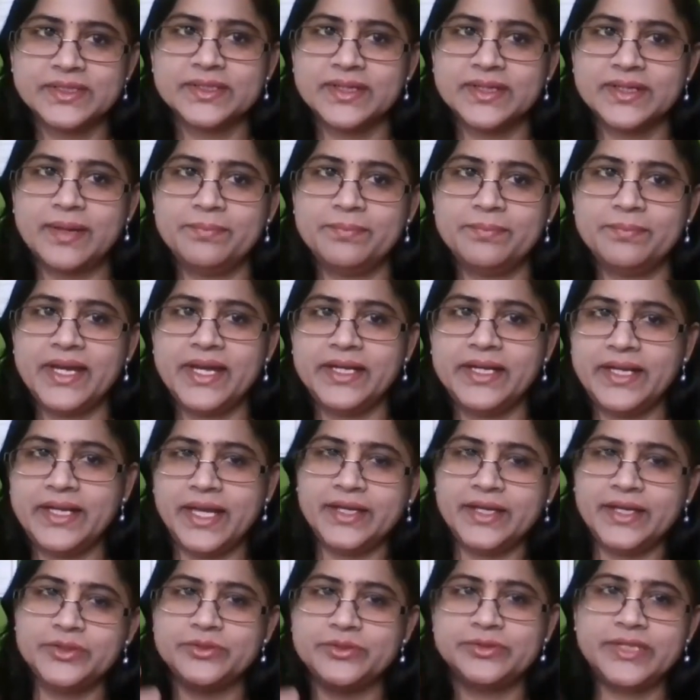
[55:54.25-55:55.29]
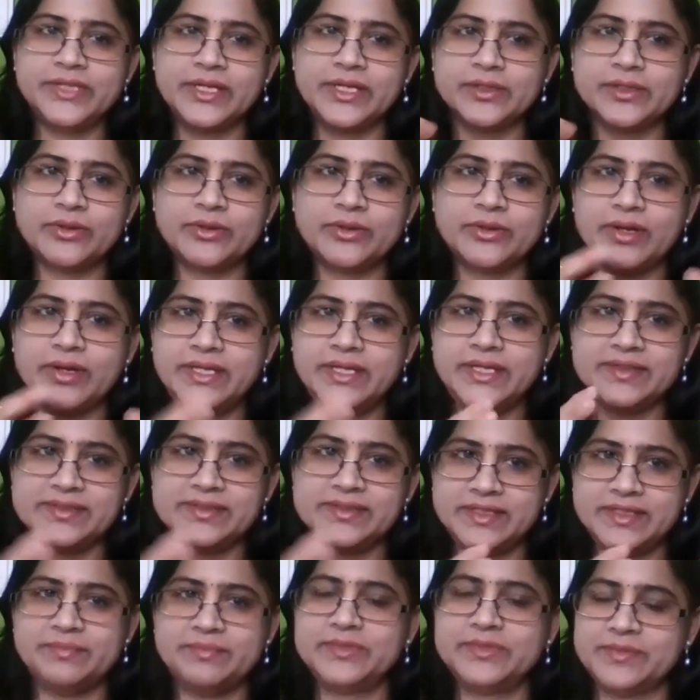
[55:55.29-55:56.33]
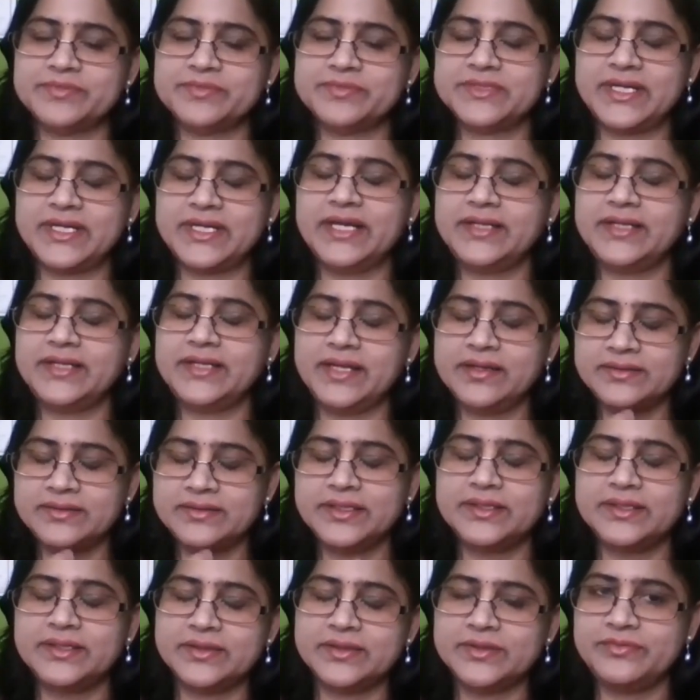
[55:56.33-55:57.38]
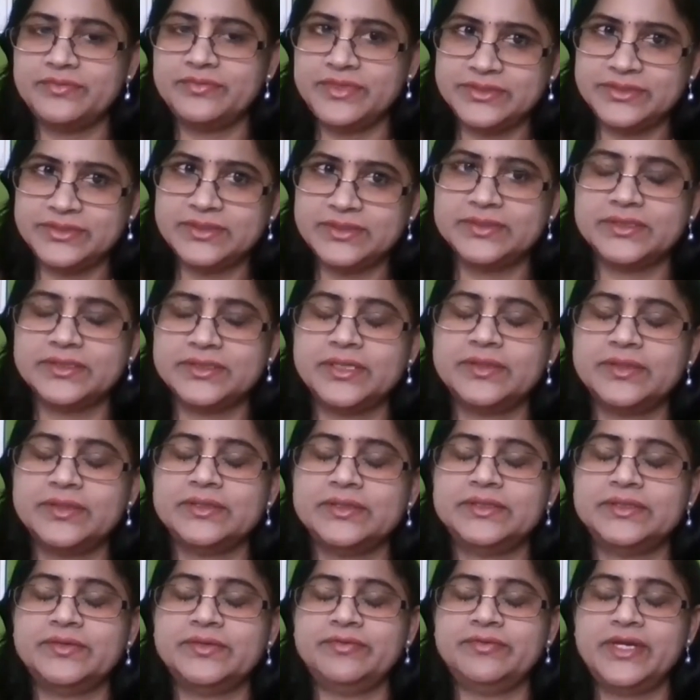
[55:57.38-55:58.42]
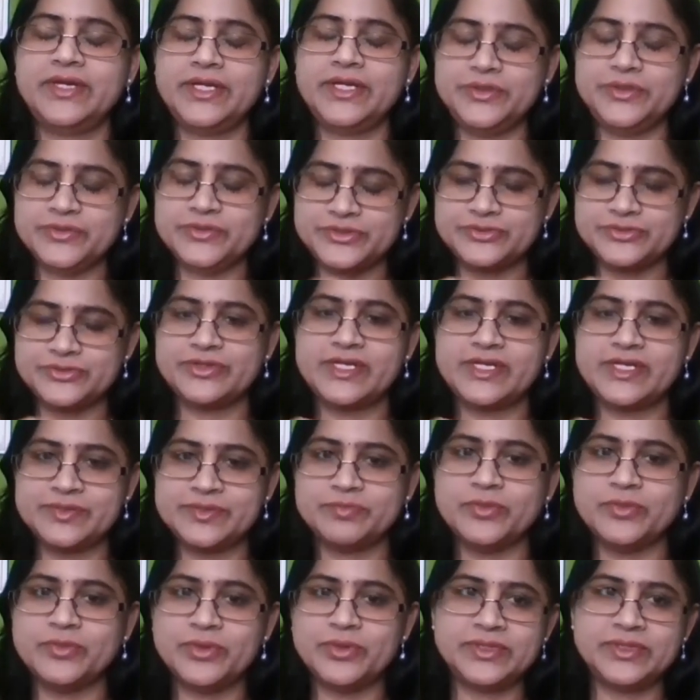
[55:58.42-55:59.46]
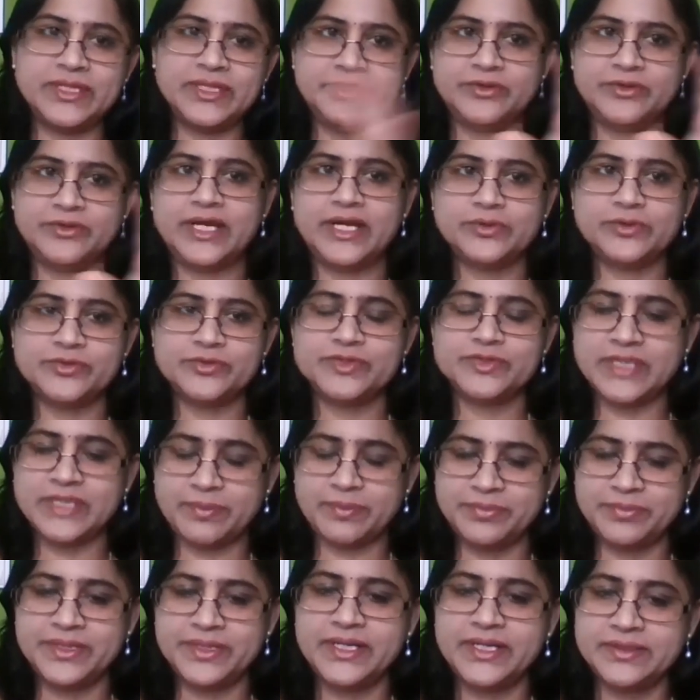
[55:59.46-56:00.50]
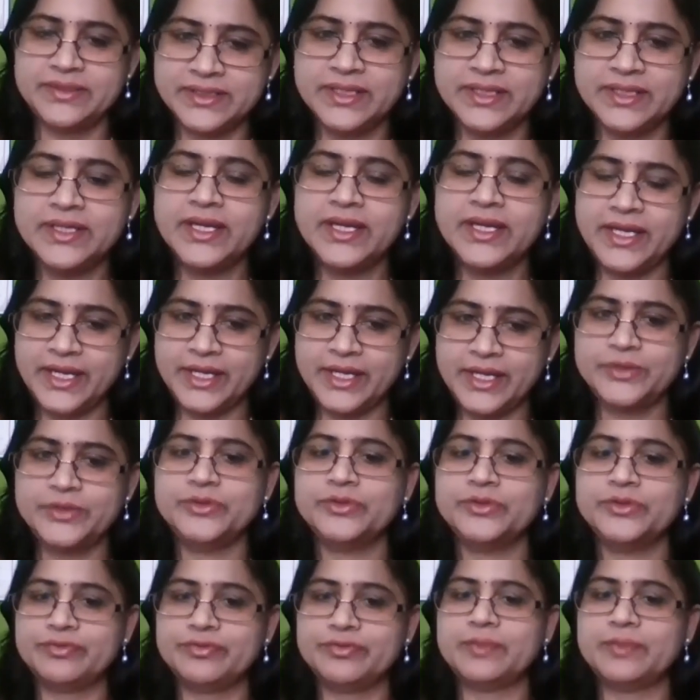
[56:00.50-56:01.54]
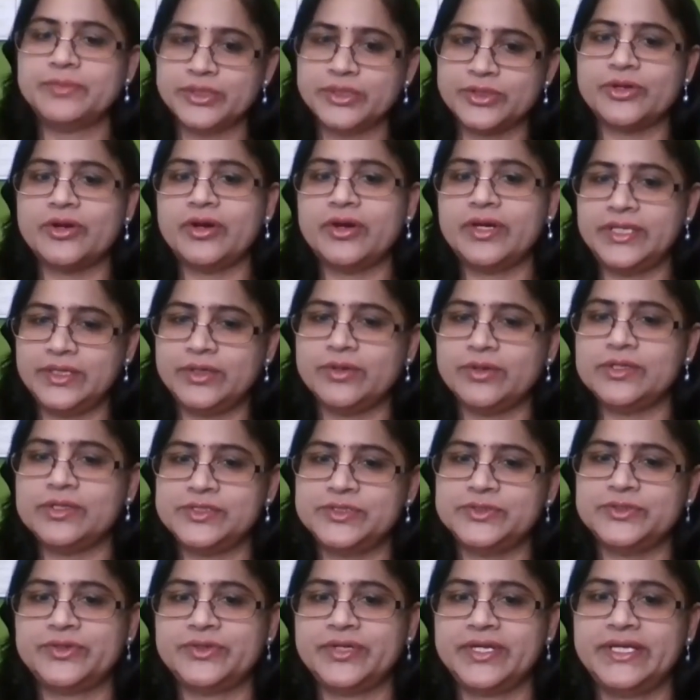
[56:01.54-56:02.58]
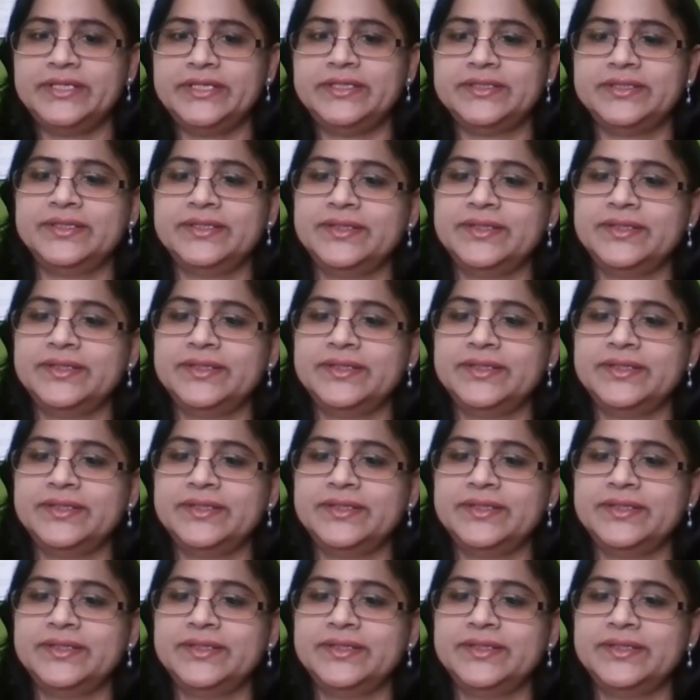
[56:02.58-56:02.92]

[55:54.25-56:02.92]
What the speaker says: combine acute and chronic symptoms, right? Another where you stress more, that you have to separate the acute from the chronic also, right?